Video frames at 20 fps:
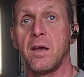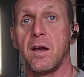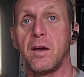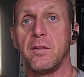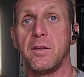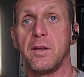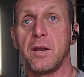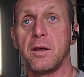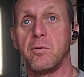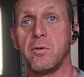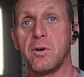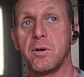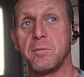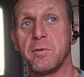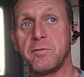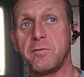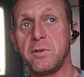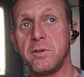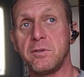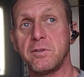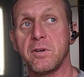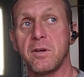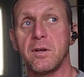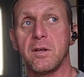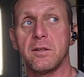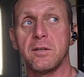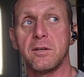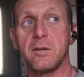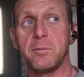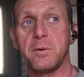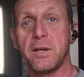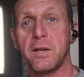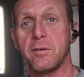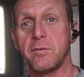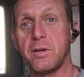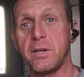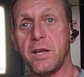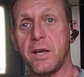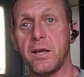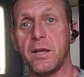And then I wore them a little bit
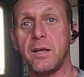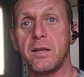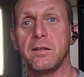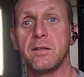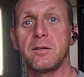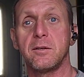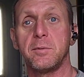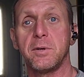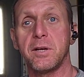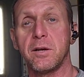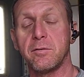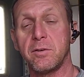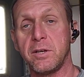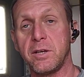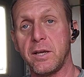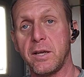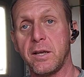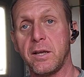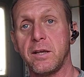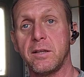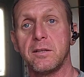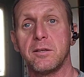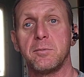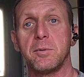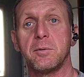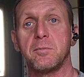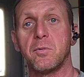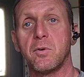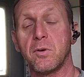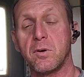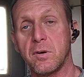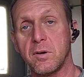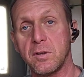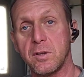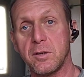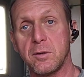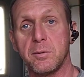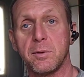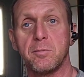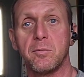every day, a little bit every day, a little bit more, a
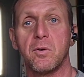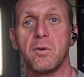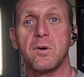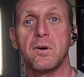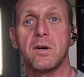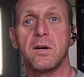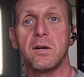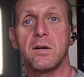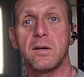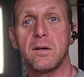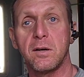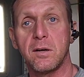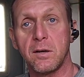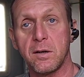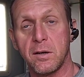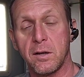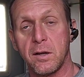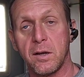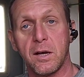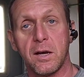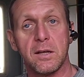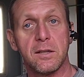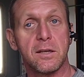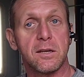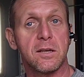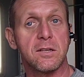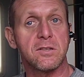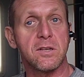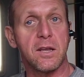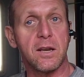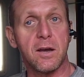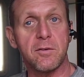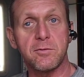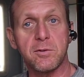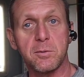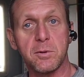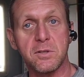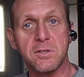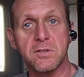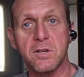little bit more. And like I said,
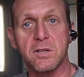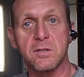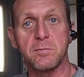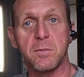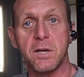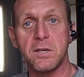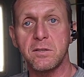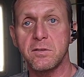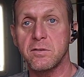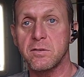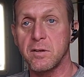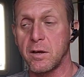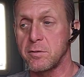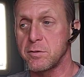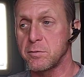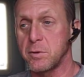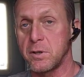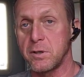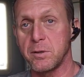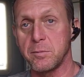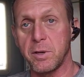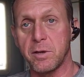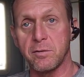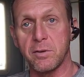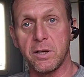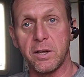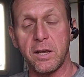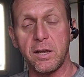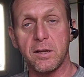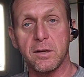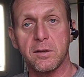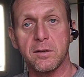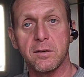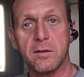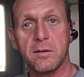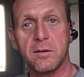after about 6 months, I was wearing them every day.